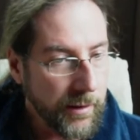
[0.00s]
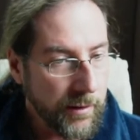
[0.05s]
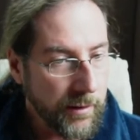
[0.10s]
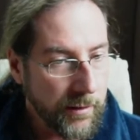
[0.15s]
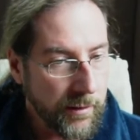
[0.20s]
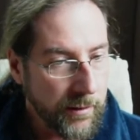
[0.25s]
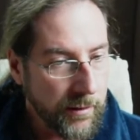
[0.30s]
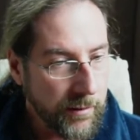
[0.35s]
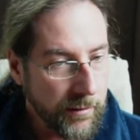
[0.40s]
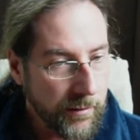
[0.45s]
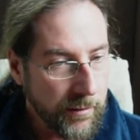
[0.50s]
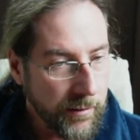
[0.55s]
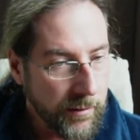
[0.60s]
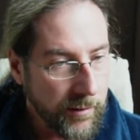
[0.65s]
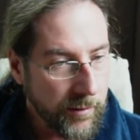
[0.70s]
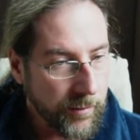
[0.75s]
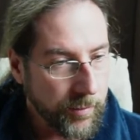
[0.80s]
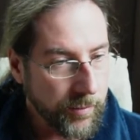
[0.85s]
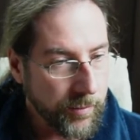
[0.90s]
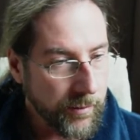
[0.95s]
Uh,
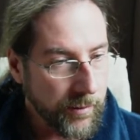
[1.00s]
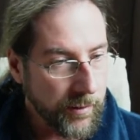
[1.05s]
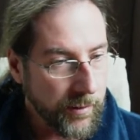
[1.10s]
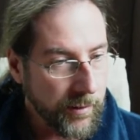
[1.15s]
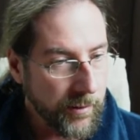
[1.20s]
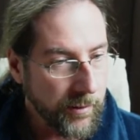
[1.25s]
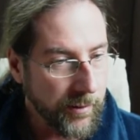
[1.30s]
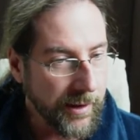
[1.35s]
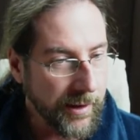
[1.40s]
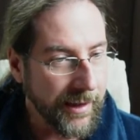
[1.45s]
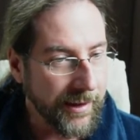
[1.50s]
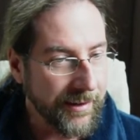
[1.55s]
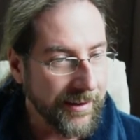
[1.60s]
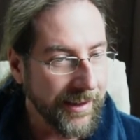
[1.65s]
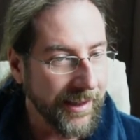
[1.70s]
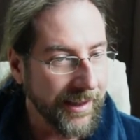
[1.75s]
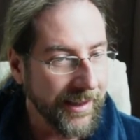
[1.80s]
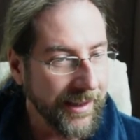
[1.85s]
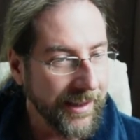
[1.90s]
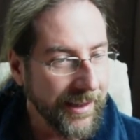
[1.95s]
UK
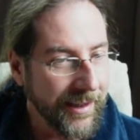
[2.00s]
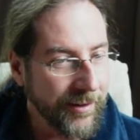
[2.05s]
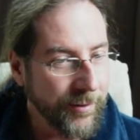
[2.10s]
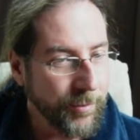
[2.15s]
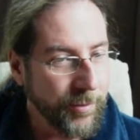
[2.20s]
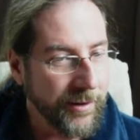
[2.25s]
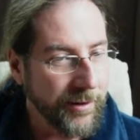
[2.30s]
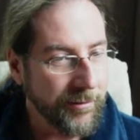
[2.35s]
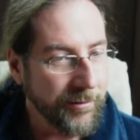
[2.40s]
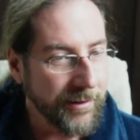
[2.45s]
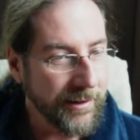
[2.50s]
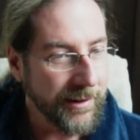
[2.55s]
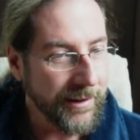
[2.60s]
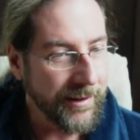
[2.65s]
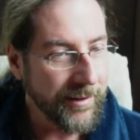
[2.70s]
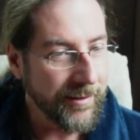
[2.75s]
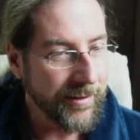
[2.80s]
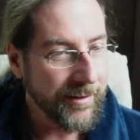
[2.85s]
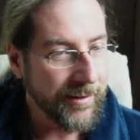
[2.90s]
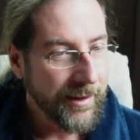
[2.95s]
Tiki has been
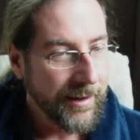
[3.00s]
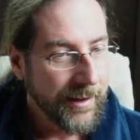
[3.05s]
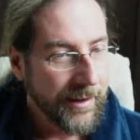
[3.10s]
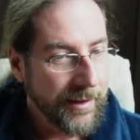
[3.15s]
released.